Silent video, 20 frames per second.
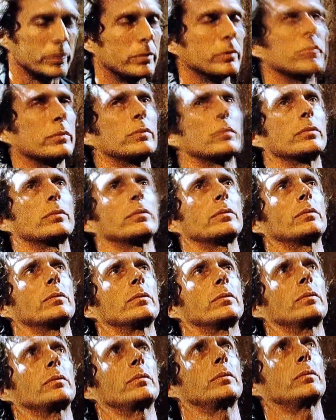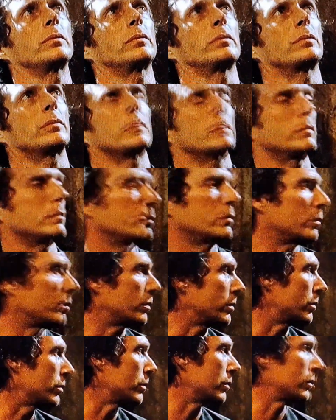We see him with tremors,
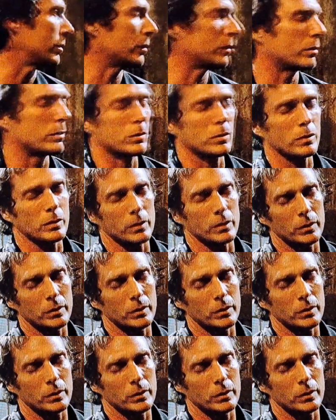hallucination,